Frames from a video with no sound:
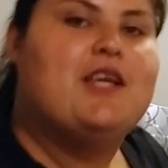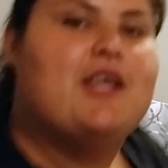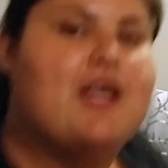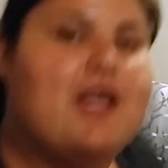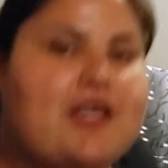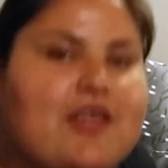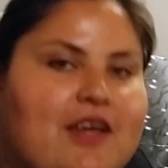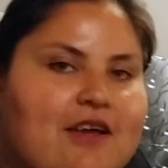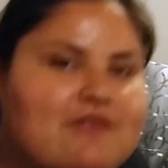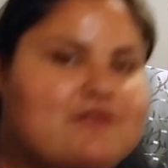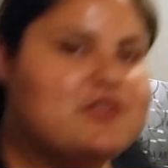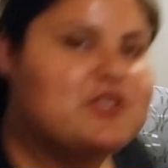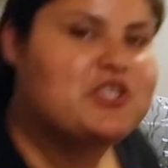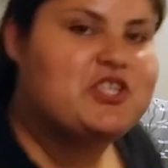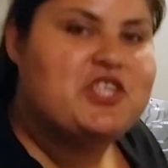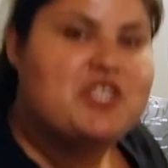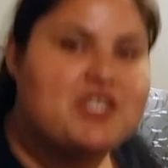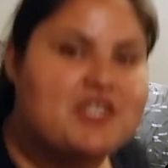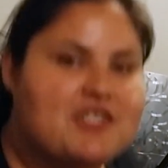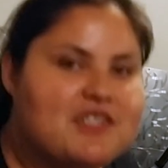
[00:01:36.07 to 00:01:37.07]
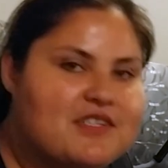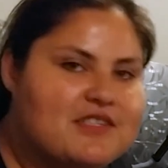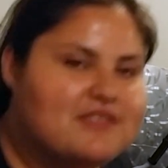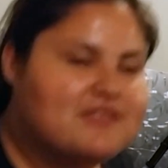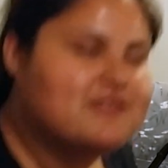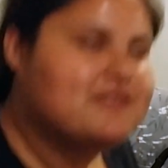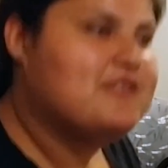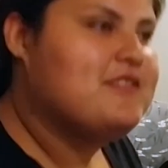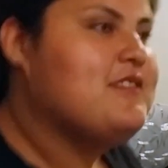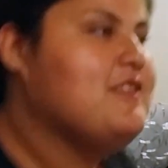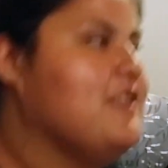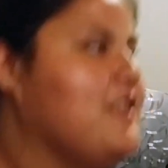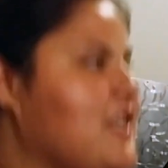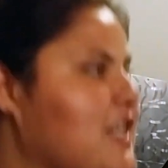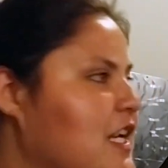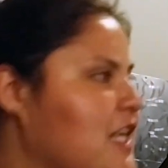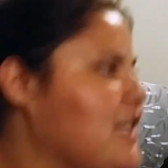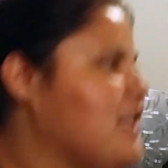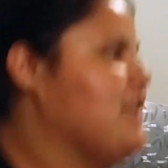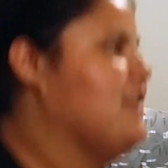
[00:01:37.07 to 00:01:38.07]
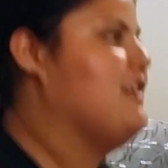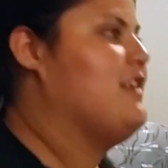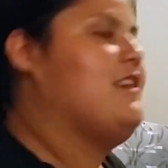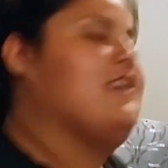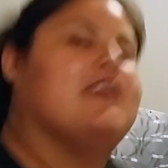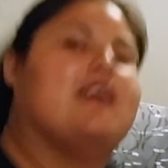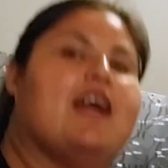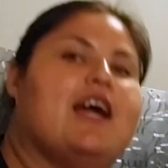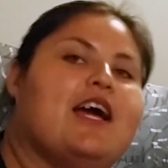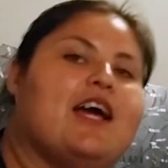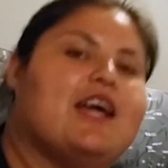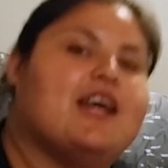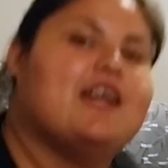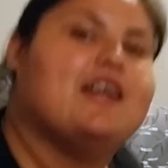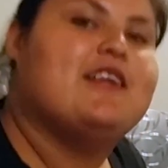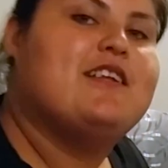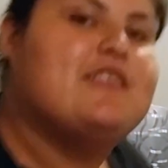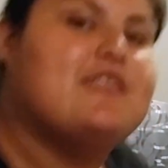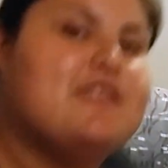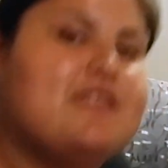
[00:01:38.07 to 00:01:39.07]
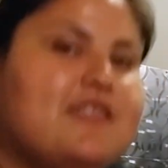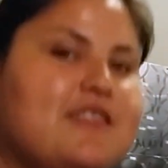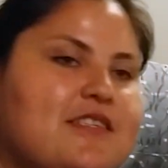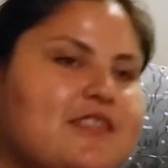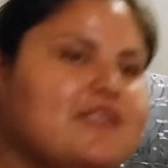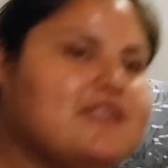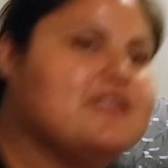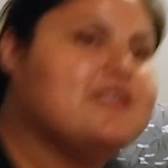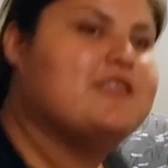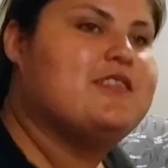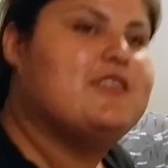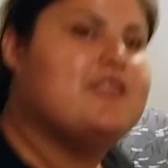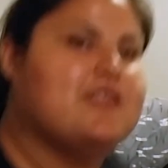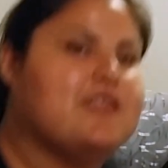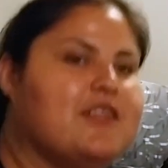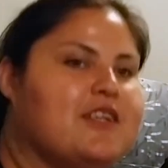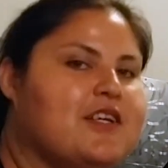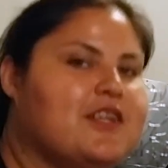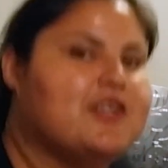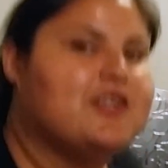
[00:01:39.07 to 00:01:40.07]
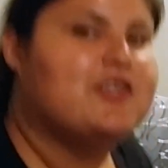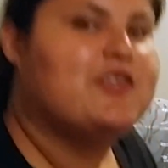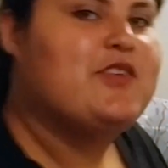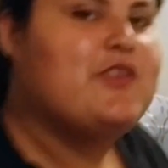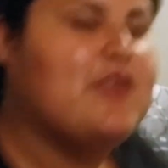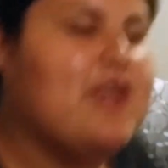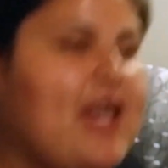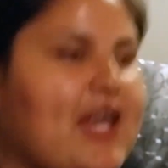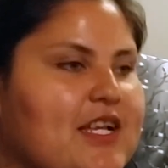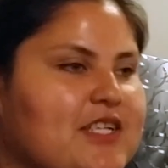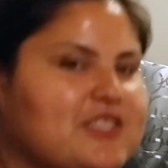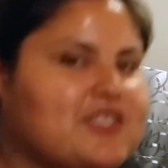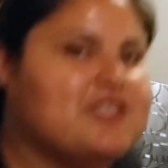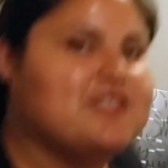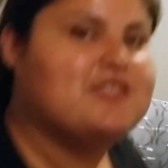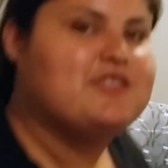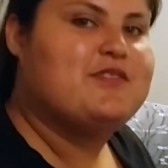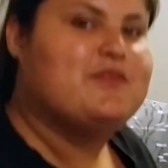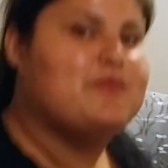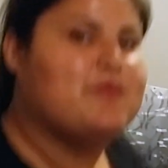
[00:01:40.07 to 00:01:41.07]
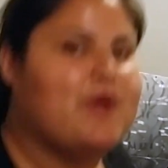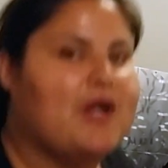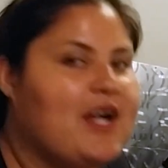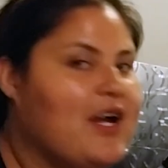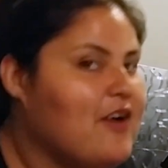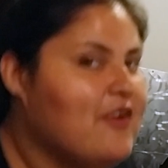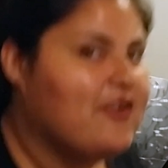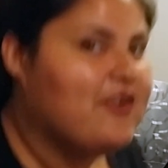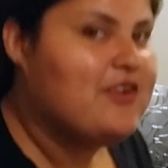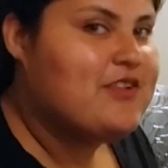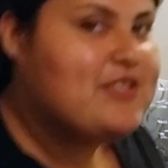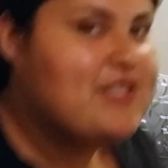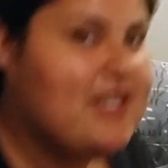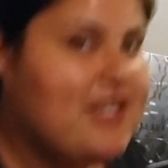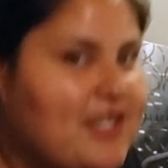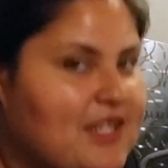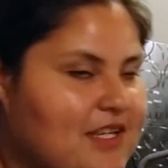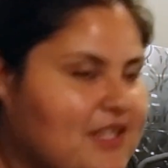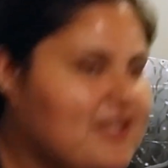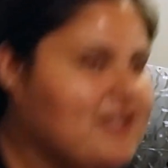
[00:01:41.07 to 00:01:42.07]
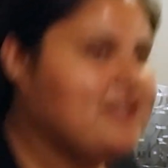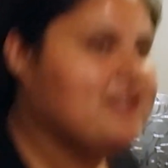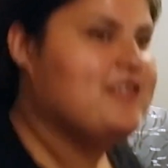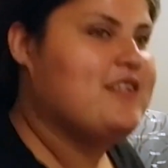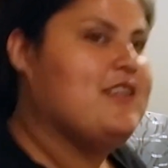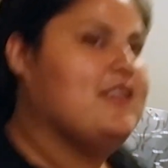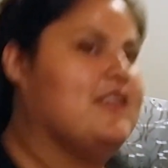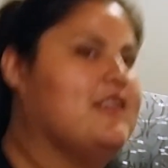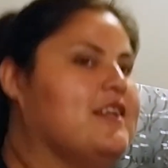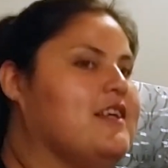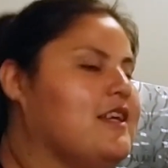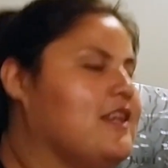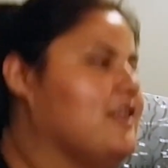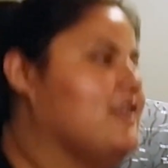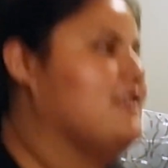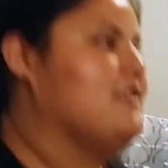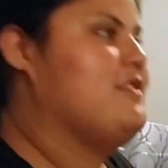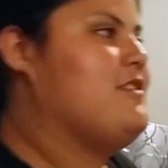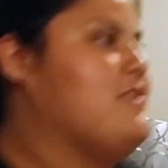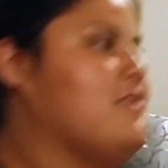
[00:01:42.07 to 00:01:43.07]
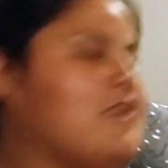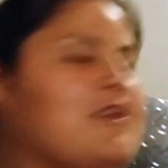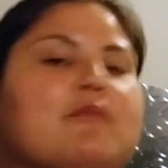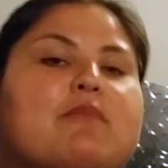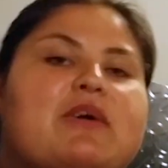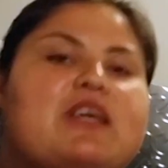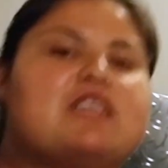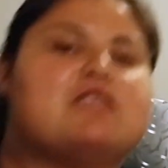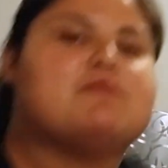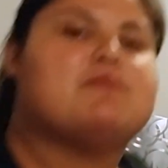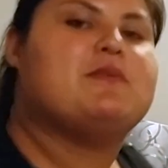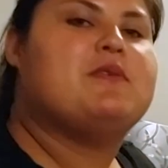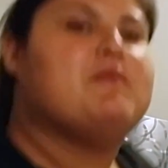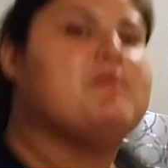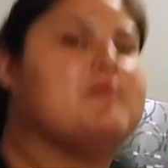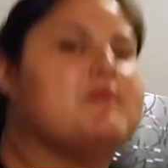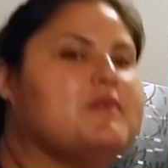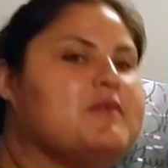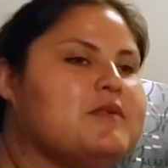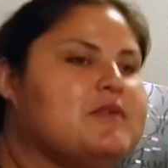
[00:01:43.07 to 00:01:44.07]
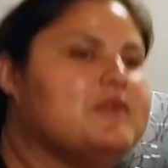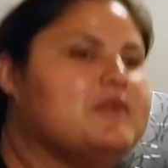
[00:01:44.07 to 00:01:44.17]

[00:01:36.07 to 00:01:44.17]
you have to cook, and you can't just work out all day. So it makes people